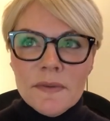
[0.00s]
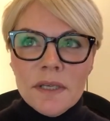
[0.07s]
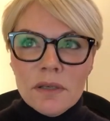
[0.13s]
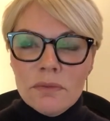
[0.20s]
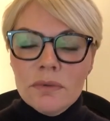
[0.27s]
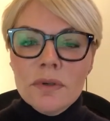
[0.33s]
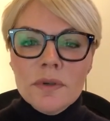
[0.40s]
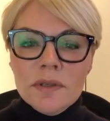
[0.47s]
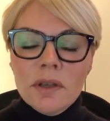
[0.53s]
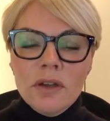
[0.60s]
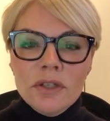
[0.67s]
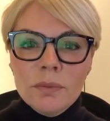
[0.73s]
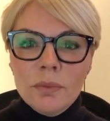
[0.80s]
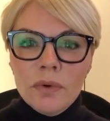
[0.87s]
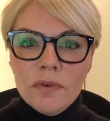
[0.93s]
We've seen a real
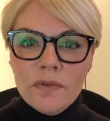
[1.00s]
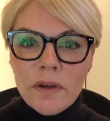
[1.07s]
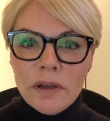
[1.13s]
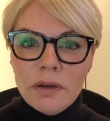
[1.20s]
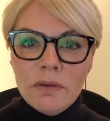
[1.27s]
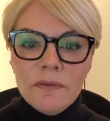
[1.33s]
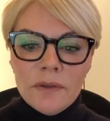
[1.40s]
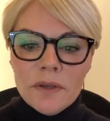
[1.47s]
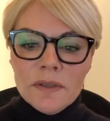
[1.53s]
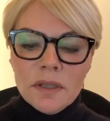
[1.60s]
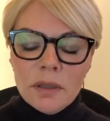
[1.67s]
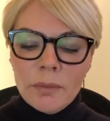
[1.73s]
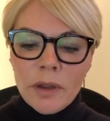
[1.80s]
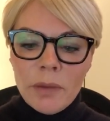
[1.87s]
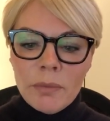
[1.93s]
surge in portfolio
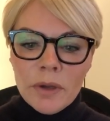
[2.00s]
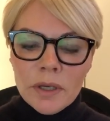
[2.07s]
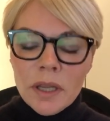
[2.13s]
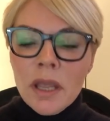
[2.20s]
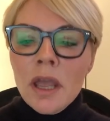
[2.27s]
reviews at the moment,